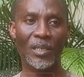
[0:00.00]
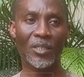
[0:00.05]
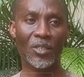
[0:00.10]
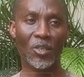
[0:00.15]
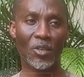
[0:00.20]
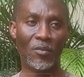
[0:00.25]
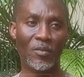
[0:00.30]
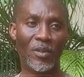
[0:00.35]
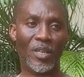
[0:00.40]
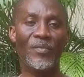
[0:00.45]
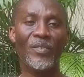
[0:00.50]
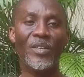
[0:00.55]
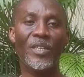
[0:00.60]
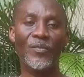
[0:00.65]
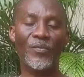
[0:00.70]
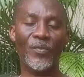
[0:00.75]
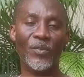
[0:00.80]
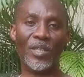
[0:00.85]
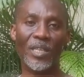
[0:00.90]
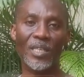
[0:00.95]
Instead of
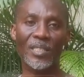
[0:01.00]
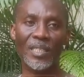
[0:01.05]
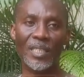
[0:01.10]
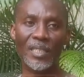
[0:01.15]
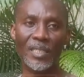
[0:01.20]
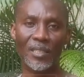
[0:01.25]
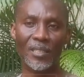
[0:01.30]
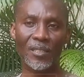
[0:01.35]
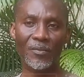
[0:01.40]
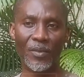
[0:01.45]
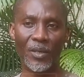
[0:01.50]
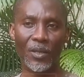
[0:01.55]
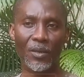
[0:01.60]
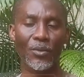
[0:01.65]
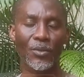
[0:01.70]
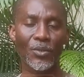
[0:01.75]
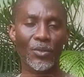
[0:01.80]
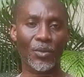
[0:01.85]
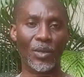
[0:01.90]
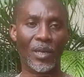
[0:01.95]
leaving it for the executive
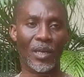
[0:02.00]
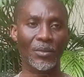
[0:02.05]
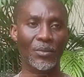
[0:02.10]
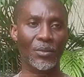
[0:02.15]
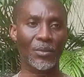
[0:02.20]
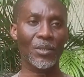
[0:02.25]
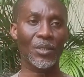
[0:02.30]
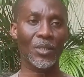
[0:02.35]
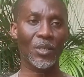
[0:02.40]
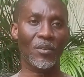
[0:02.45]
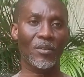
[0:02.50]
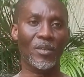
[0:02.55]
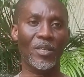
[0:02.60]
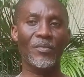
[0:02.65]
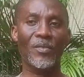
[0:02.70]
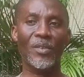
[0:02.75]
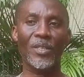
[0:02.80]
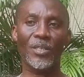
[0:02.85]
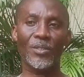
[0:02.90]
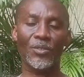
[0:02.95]
alone to handle, instead of
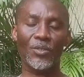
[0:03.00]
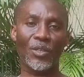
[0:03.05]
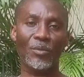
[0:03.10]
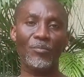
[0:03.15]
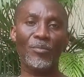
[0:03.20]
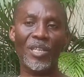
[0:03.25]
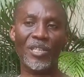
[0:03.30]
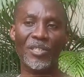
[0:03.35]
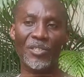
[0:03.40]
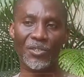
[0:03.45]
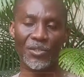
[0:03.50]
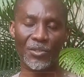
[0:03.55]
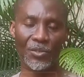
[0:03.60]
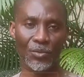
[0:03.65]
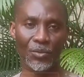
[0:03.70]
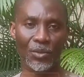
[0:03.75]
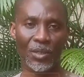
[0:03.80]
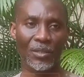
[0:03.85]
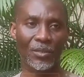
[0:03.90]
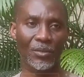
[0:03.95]
leaving it to the military
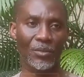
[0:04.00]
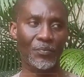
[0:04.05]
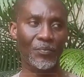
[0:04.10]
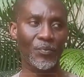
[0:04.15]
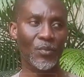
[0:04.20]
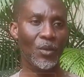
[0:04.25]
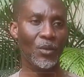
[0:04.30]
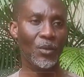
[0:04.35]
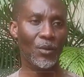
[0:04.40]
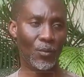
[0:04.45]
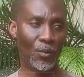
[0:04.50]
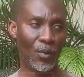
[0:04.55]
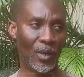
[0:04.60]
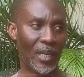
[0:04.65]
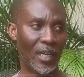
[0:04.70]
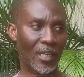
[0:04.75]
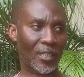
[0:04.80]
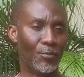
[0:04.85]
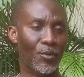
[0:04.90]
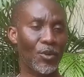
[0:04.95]
to handle, we
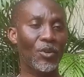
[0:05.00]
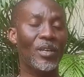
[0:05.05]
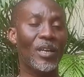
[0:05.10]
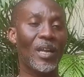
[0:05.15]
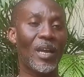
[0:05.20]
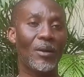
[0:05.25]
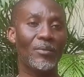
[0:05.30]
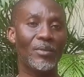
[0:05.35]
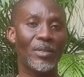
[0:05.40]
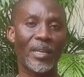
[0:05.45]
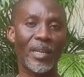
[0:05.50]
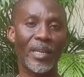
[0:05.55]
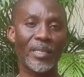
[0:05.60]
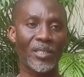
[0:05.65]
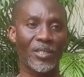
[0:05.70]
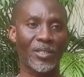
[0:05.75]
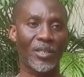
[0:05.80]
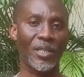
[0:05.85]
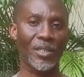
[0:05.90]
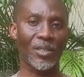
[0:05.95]
are exploring how the
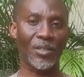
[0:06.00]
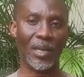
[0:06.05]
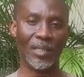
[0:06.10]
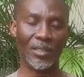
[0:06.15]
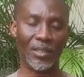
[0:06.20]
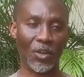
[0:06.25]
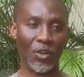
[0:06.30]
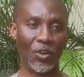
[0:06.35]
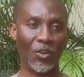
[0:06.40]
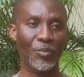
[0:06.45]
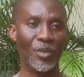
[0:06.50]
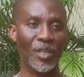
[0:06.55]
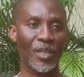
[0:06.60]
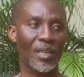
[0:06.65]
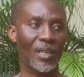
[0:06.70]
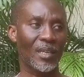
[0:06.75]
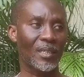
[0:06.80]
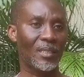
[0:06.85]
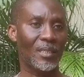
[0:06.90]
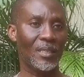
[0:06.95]
legislature, as
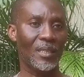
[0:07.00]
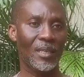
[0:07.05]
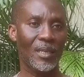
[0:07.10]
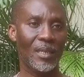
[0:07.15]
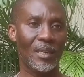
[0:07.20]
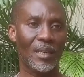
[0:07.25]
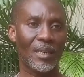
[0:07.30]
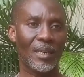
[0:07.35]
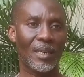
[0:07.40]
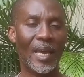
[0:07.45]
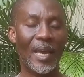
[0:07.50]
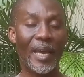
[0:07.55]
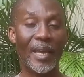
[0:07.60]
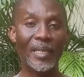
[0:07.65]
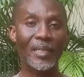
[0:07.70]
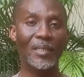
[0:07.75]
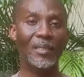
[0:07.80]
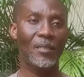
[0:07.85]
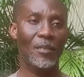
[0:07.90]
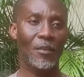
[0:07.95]
lawmakers,
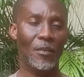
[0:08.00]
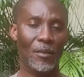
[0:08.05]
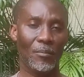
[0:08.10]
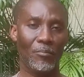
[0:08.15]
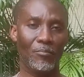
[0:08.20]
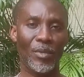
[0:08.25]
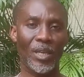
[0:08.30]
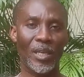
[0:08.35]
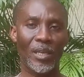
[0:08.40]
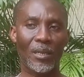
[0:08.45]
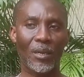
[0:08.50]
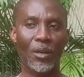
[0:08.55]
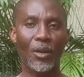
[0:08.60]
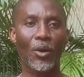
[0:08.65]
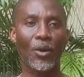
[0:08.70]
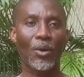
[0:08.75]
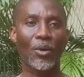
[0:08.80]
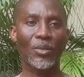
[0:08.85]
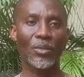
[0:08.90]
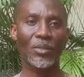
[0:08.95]
can make
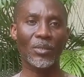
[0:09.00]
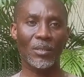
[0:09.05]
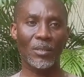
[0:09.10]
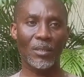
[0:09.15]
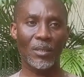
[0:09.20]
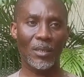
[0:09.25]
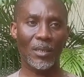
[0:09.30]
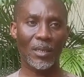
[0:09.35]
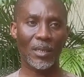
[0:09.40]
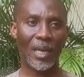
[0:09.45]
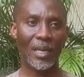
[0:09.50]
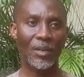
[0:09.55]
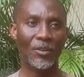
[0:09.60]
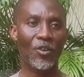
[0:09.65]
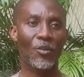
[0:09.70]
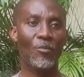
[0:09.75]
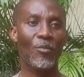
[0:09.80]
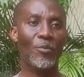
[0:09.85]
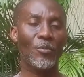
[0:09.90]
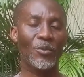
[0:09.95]
laws, can
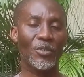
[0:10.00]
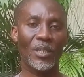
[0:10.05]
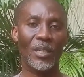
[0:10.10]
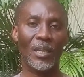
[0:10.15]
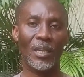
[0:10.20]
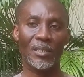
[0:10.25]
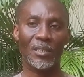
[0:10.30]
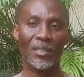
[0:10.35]
come up with a